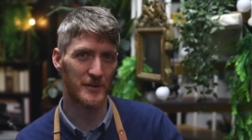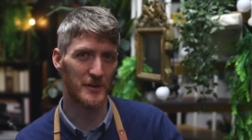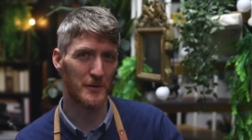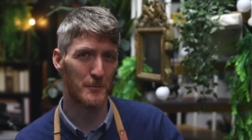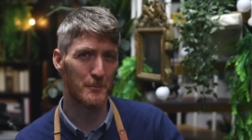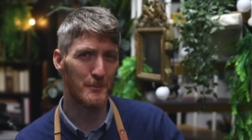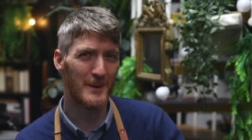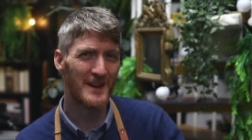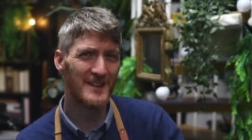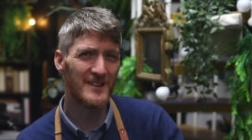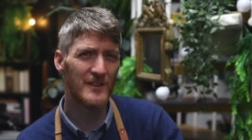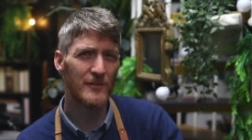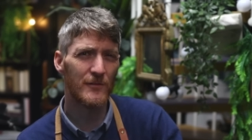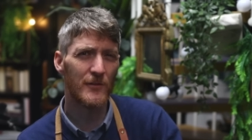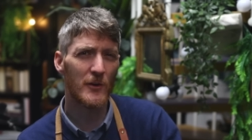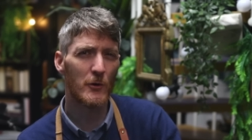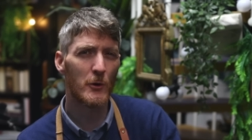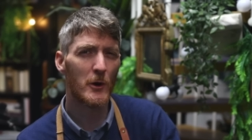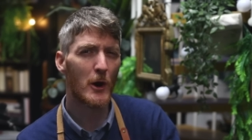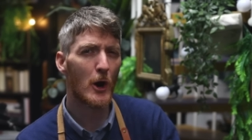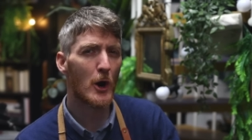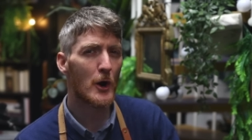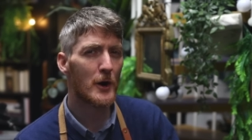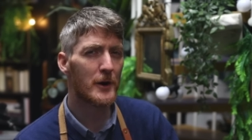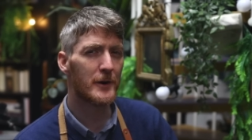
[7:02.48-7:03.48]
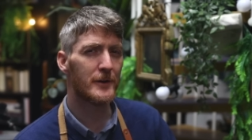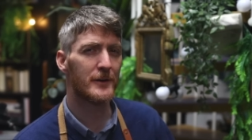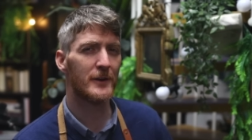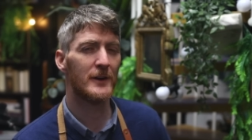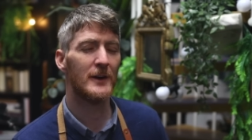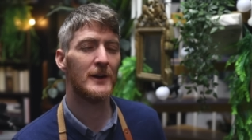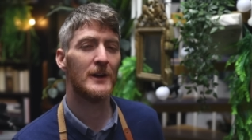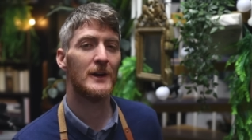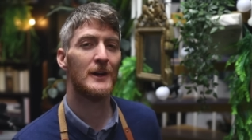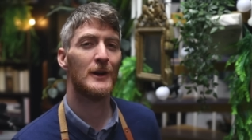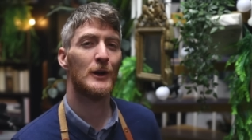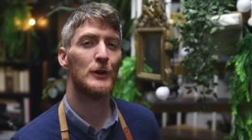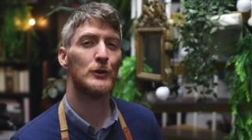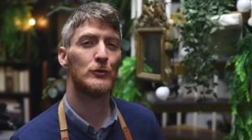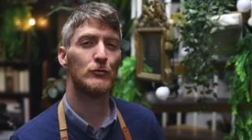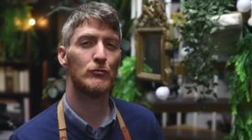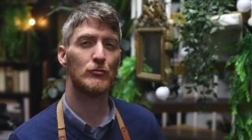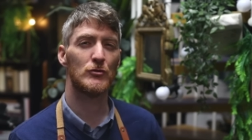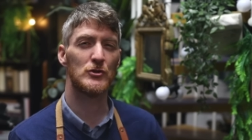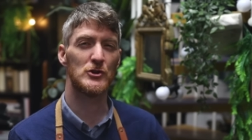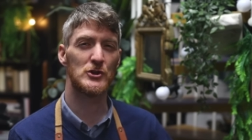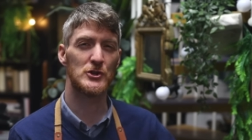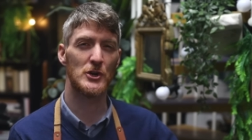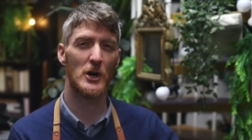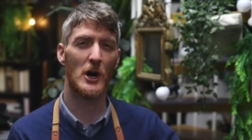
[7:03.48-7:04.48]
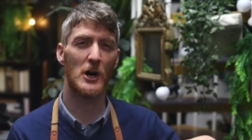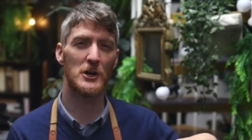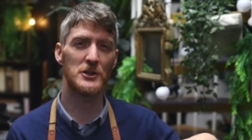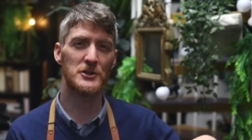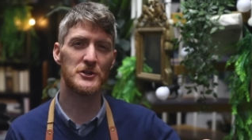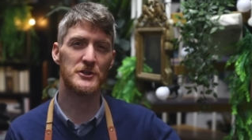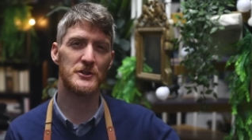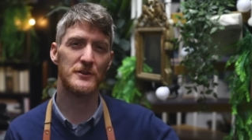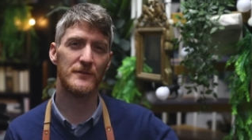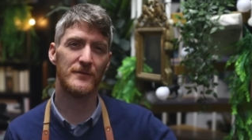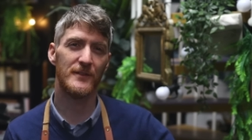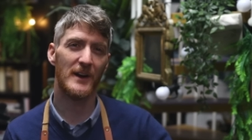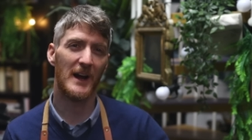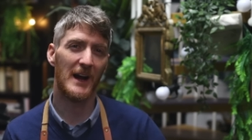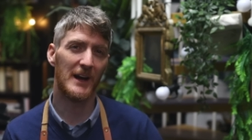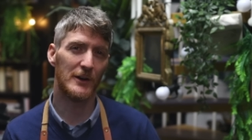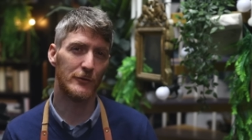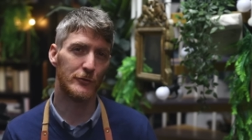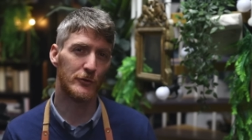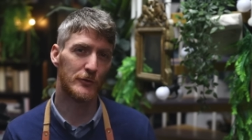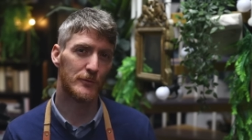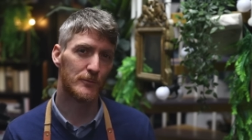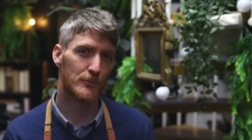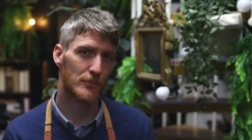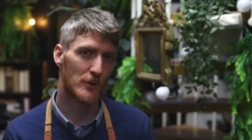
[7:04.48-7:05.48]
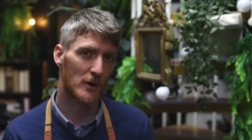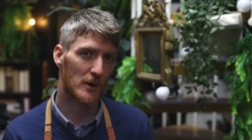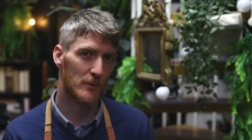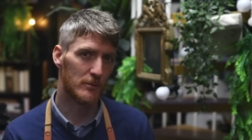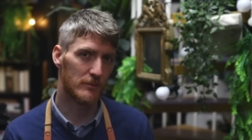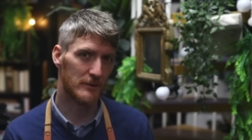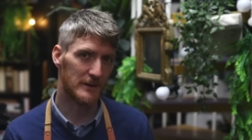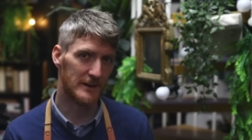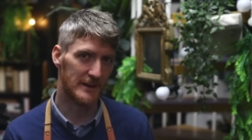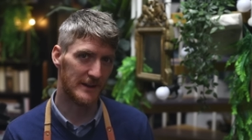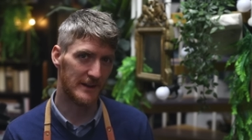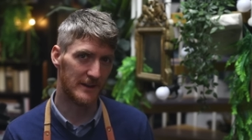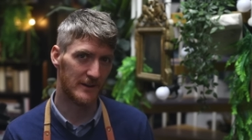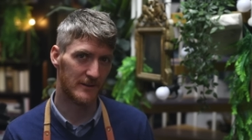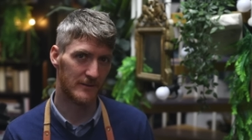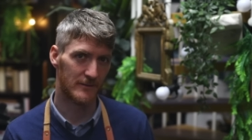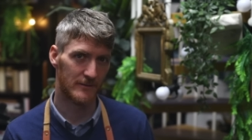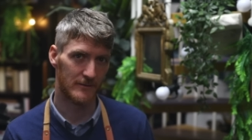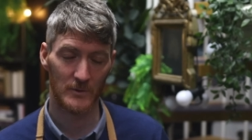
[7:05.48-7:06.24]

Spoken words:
It makes it very hard to judge the values properly,